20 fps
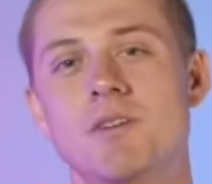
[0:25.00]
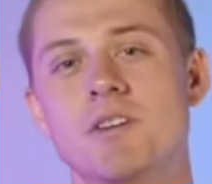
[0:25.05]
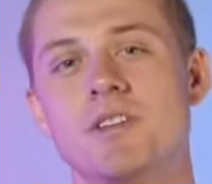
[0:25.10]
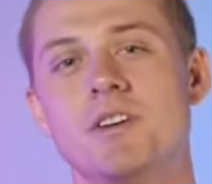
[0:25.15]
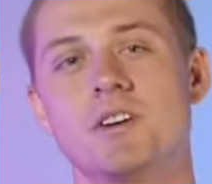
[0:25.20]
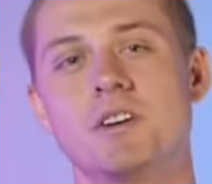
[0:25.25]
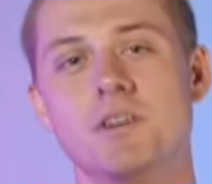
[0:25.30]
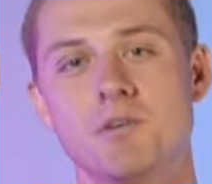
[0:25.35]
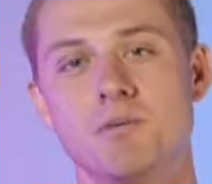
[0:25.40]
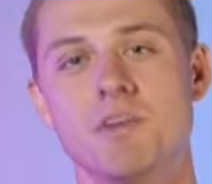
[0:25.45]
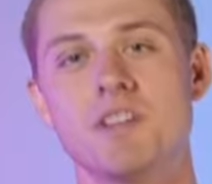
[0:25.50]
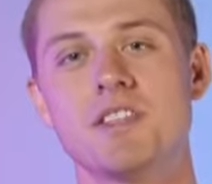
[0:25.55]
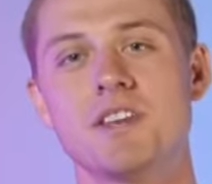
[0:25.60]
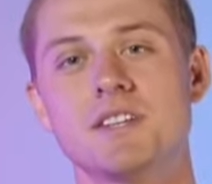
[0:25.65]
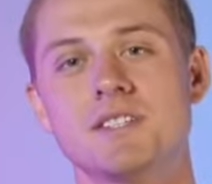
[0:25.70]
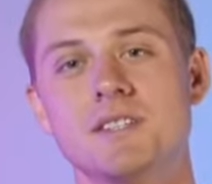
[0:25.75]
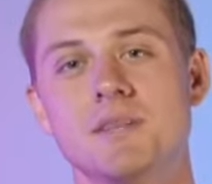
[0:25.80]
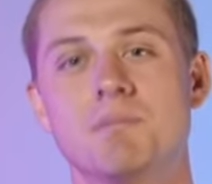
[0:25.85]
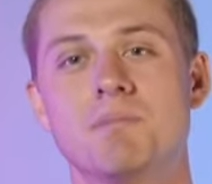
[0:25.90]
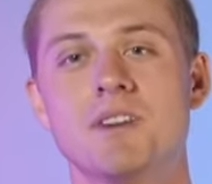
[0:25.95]
Whether you're with
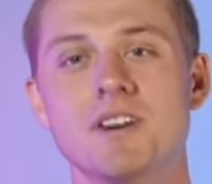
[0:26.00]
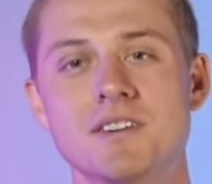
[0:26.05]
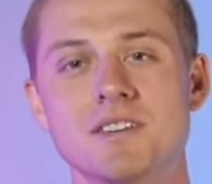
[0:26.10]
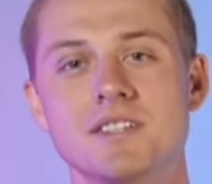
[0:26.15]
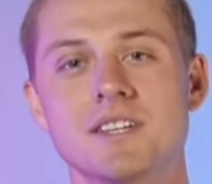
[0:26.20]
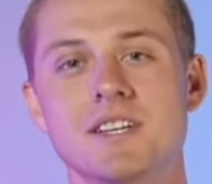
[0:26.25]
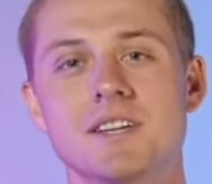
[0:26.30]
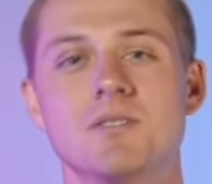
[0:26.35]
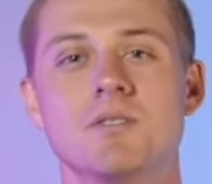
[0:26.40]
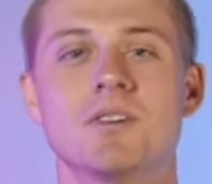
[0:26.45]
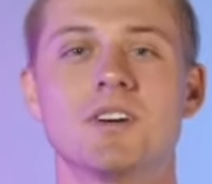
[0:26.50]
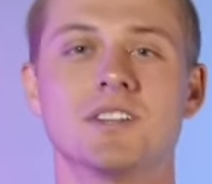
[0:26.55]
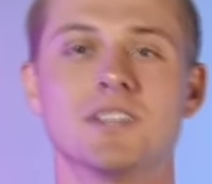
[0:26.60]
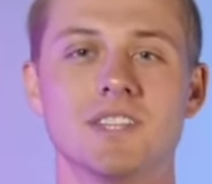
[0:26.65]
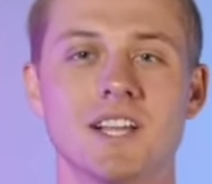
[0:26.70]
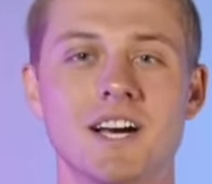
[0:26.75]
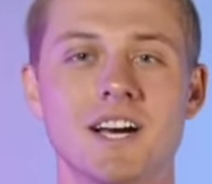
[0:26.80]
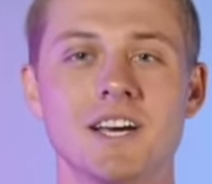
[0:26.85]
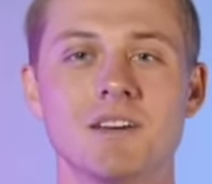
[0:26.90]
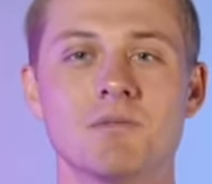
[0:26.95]
us in person or
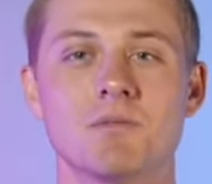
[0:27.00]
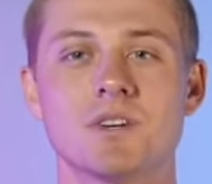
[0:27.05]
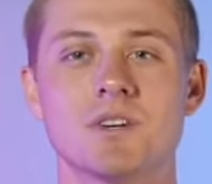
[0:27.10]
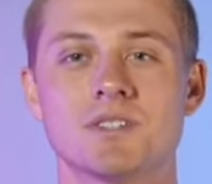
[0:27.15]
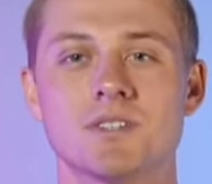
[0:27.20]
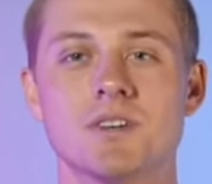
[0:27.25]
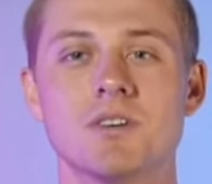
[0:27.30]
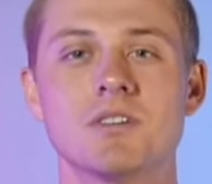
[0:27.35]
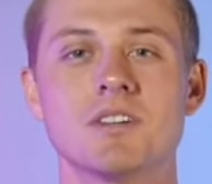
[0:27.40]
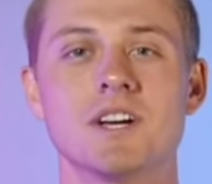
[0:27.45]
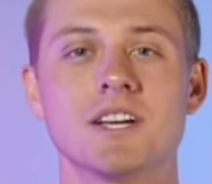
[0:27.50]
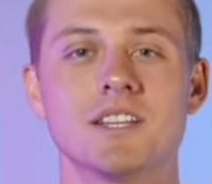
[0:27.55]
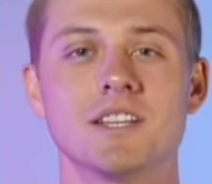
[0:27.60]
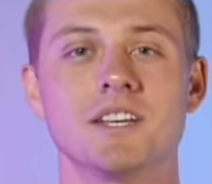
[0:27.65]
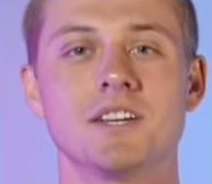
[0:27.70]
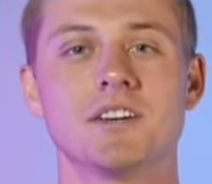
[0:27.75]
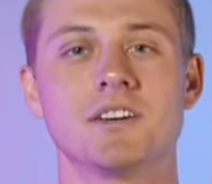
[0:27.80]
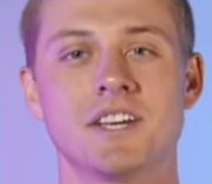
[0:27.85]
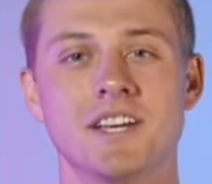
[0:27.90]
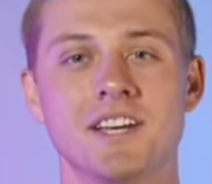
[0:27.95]
online, we're so glad
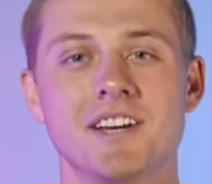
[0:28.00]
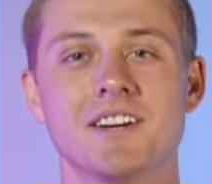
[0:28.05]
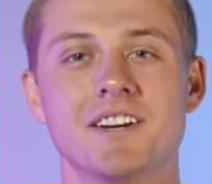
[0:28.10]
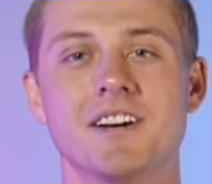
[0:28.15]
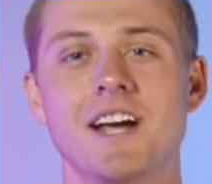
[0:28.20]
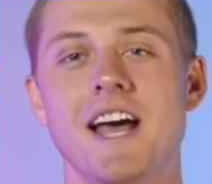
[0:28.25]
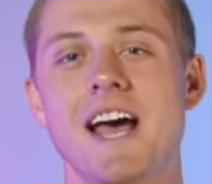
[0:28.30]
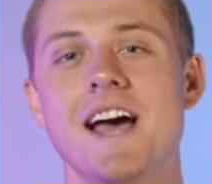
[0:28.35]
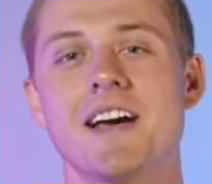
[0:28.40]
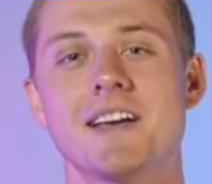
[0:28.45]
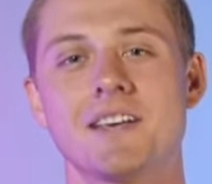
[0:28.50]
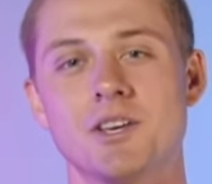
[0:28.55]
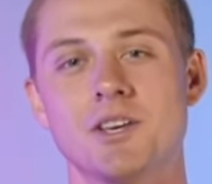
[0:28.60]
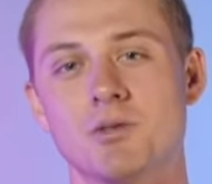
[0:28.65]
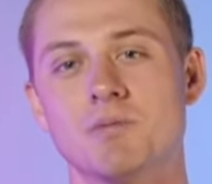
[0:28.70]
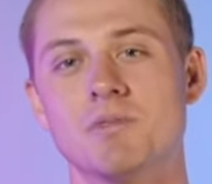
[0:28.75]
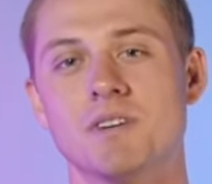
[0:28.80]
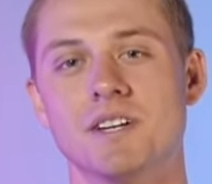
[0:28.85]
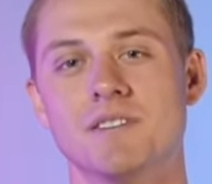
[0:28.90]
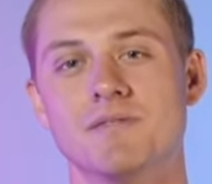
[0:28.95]
that you're here at
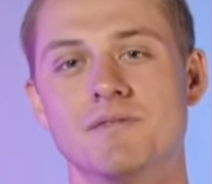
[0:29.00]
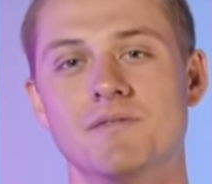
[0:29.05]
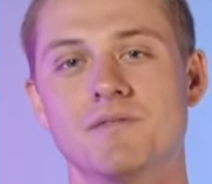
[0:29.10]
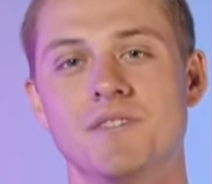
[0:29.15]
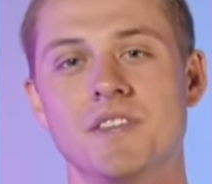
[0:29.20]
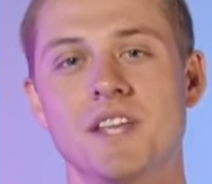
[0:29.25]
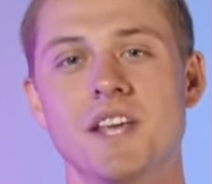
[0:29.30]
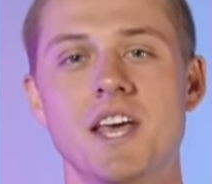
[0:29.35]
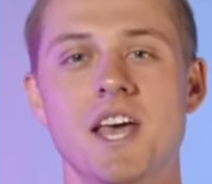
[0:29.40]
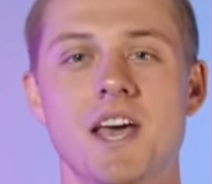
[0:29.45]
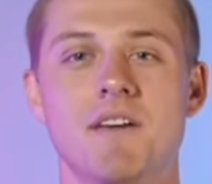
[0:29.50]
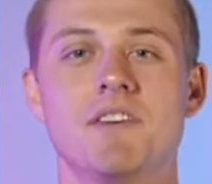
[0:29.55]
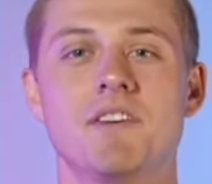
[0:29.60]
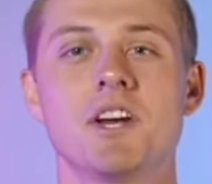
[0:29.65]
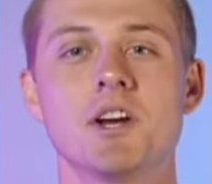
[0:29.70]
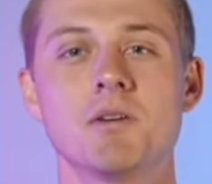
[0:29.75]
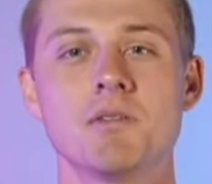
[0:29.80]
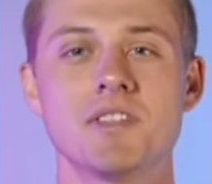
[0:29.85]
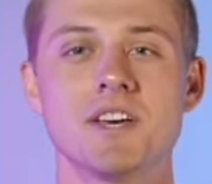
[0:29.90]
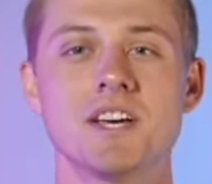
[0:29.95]
Gilbert. If
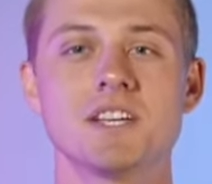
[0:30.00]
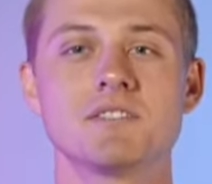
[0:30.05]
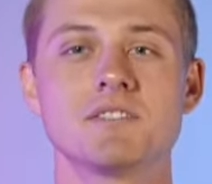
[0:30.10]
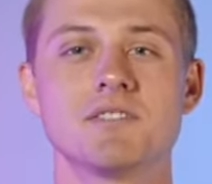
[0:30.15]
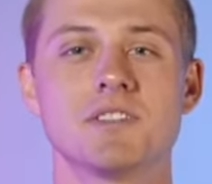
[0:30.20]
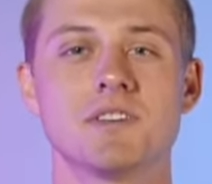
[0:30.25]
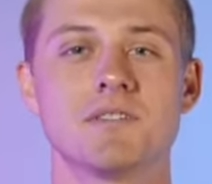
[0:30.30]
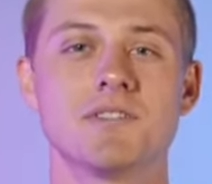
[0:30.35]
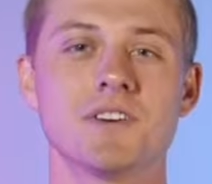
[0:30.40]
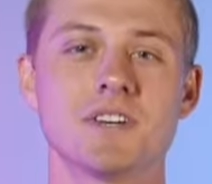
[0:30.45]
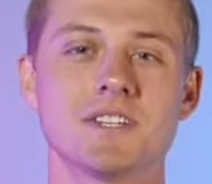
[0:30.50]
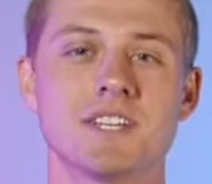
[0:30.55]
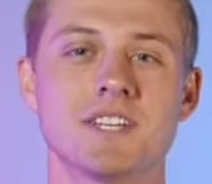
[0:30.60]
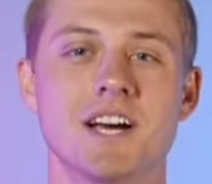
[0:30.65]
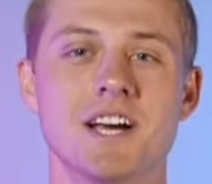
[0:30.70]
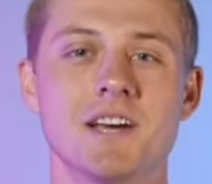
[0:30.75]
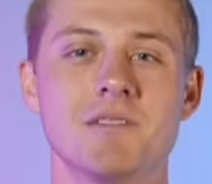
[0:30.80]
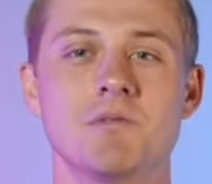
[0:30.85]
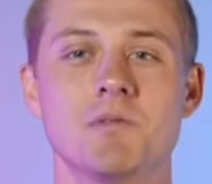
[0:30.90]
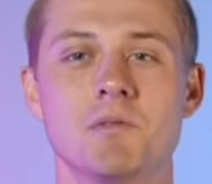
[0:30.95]
you're here with us for the first
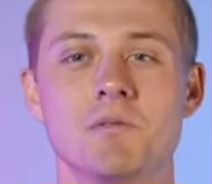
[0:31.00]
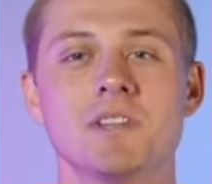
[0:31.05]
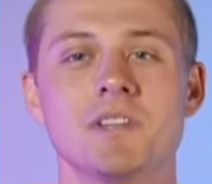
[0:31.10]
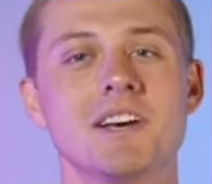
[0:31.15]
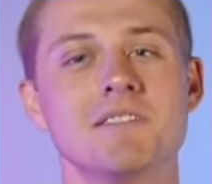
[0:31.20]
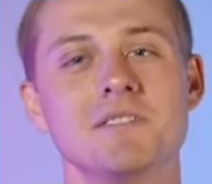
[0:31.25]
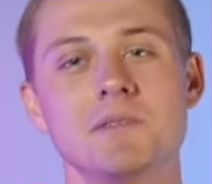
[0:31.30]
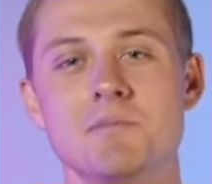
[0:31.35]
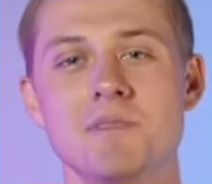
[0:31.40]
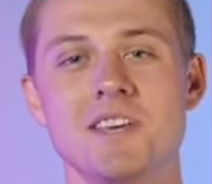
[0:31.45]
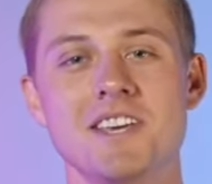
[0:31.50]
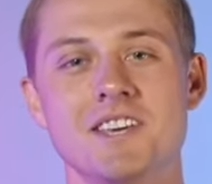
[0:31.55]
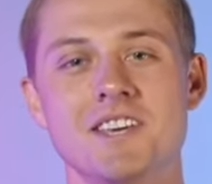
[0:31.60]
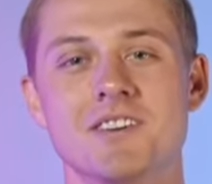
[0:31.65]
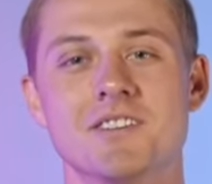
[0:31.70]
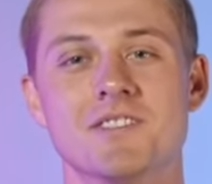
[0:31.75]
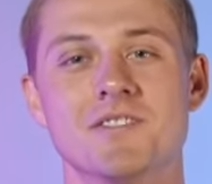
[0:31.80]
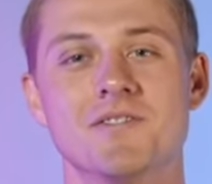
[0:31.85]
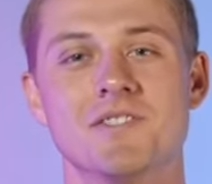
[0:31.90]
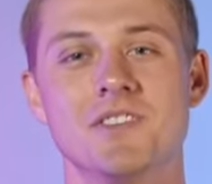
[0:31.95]
time, we would love to meet
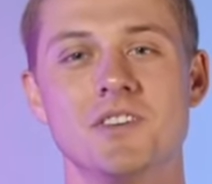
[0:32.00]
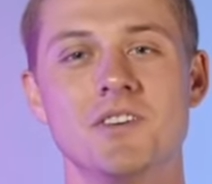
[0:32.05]
you.